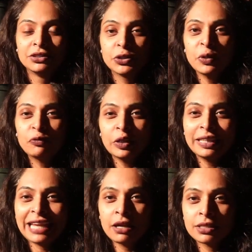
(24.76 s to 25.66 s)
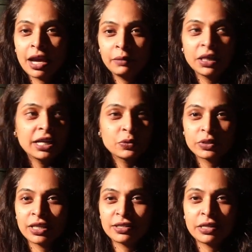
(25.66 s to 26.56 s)
Do we really count time, guys?
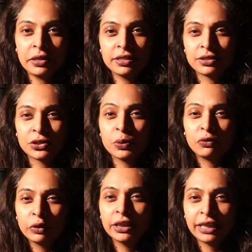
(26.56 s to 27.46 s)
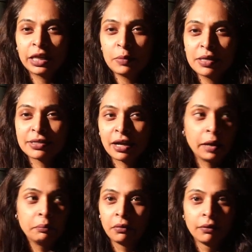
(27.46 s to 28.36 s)
We're Sagittarius. Do we really care about
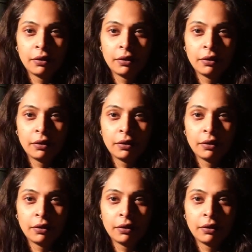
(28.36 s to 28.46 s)
time?